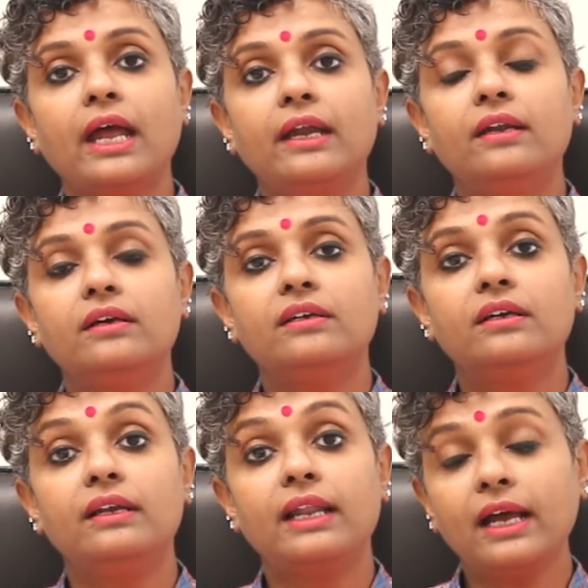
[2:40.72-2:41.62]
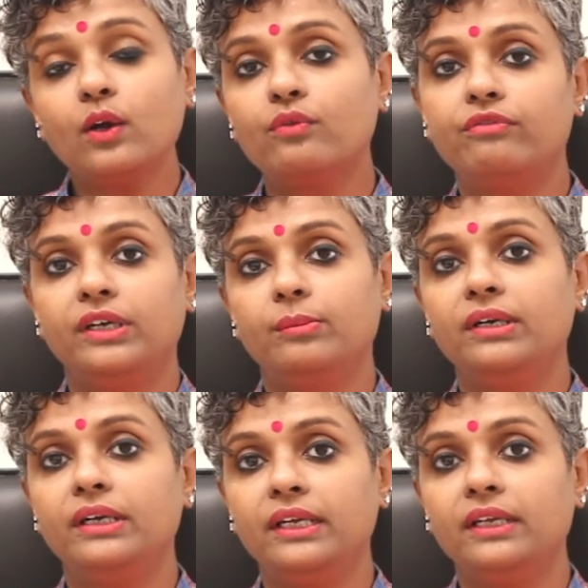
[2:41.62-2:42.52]
and lack of
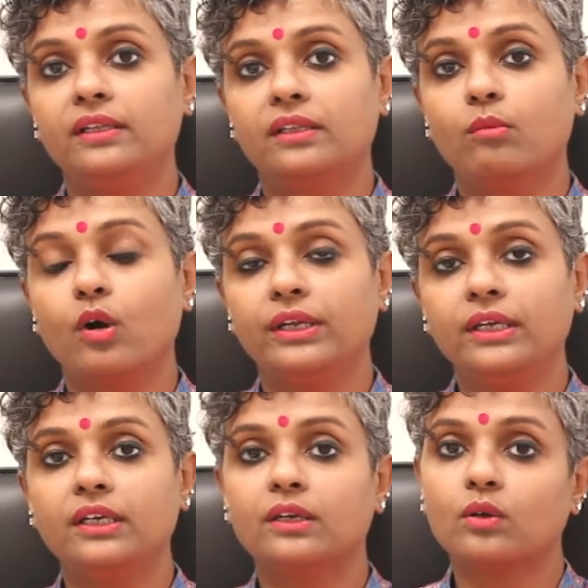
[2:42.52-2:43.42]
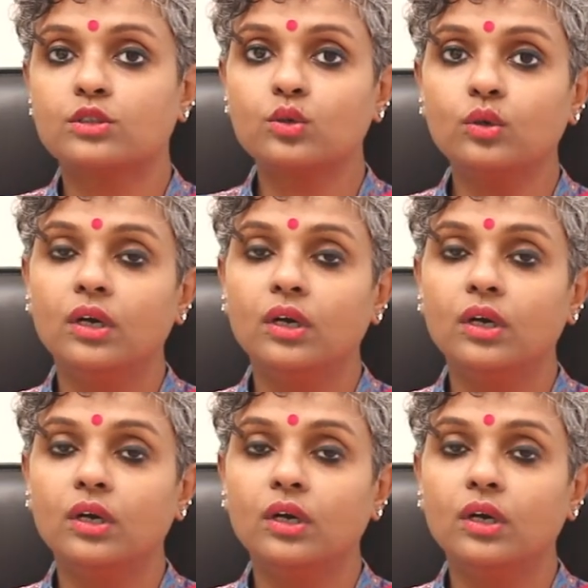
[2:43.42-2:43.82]
vitamin D in the body can also